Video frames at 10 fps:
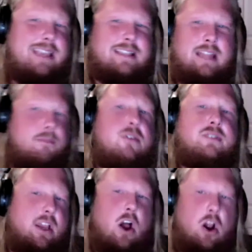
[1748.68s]
in the
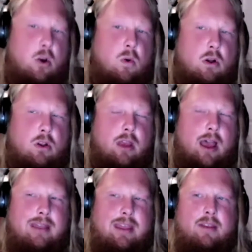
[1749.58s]
music art world.
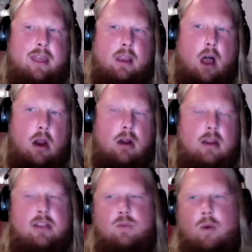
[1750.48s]
I think like
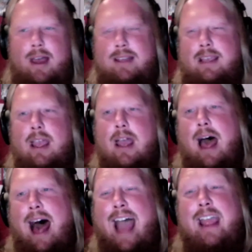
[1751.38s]
artist wise, like
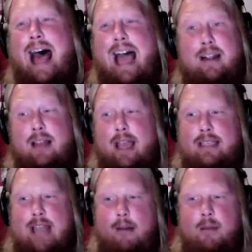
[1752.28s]
I
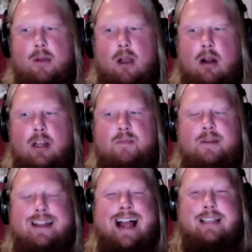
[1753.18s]
idolize comic book artists,
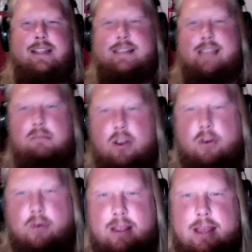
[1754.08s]
but not to the same
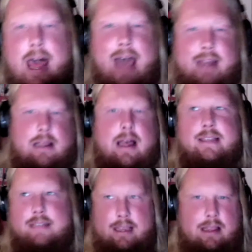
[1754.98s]
degree that I
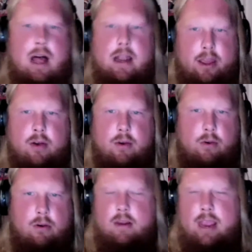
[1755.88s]
idolize like Claudio
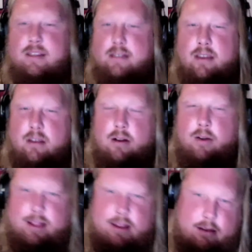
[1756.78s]
or Casey.
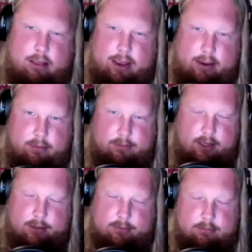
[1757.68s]
Like they're like
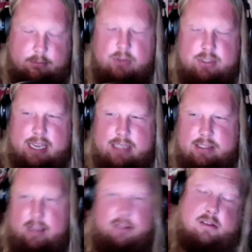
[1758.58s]
music
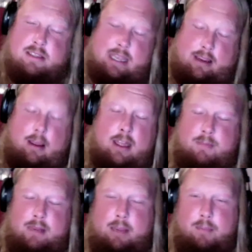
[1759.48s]
just cuts
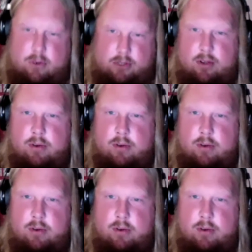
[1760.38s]
me deeper. So